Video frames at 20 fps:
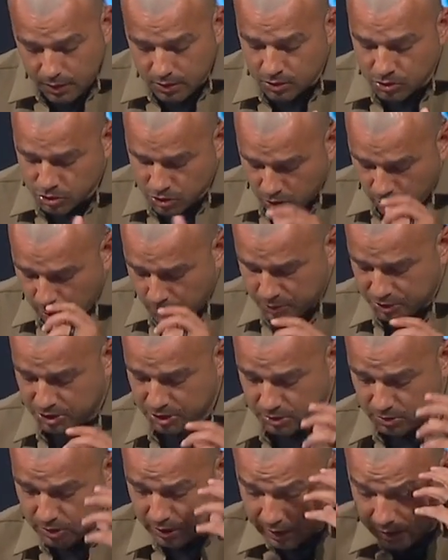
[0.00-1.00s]
So I want
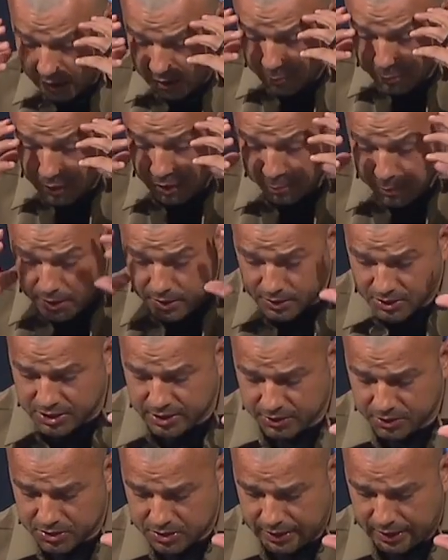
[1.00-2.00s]
you, I'm being
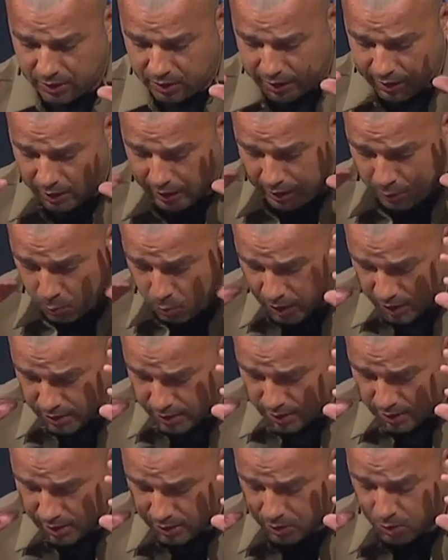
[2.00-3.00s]
serious now. I
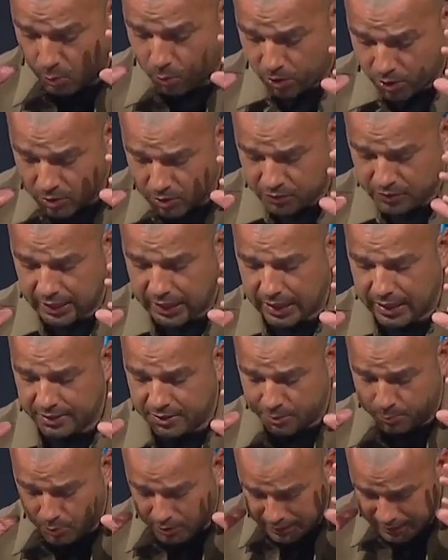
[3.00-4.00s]
want the word of God
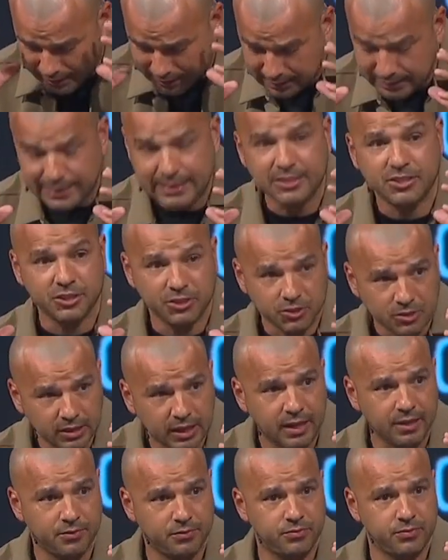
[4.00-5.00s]
to bring healing to your
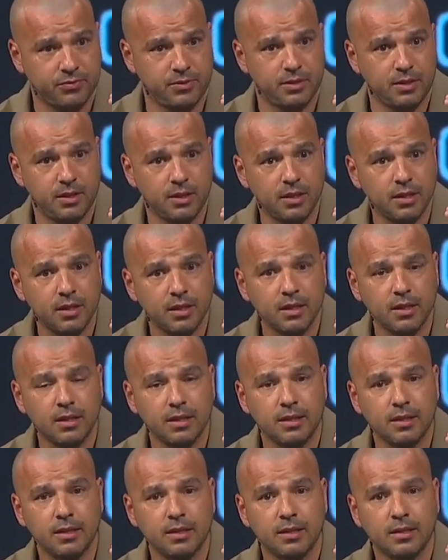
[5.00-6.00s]
life,
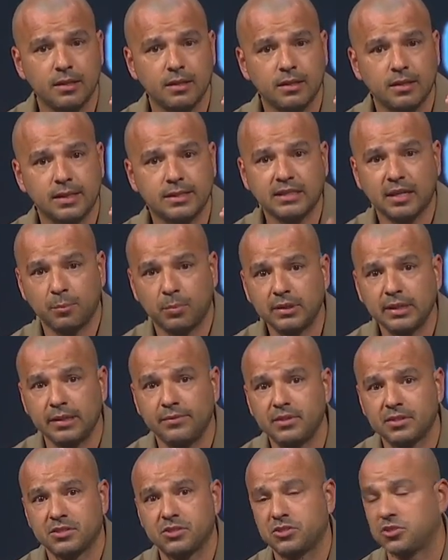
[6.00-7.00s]
because I believe
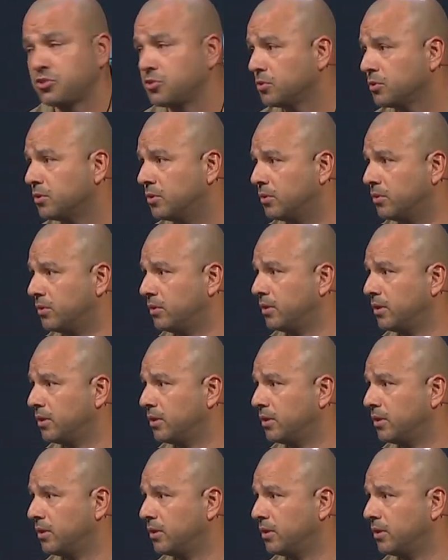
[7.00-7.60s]
this is true.